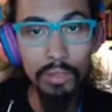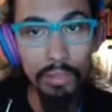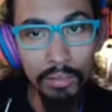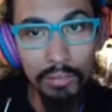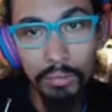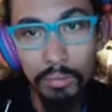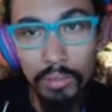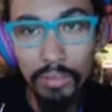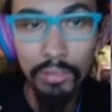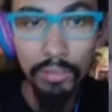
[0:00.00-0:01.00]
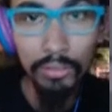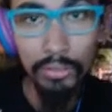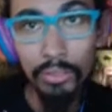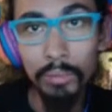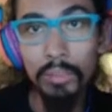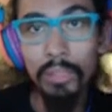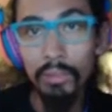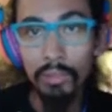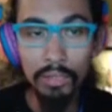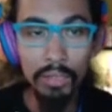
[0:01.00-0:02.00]
and if you want, you could scrub it down
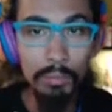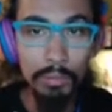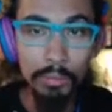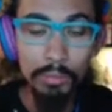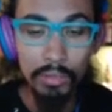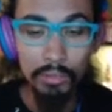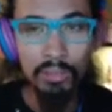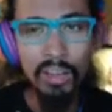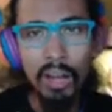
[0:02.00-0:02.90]
on the comments below. I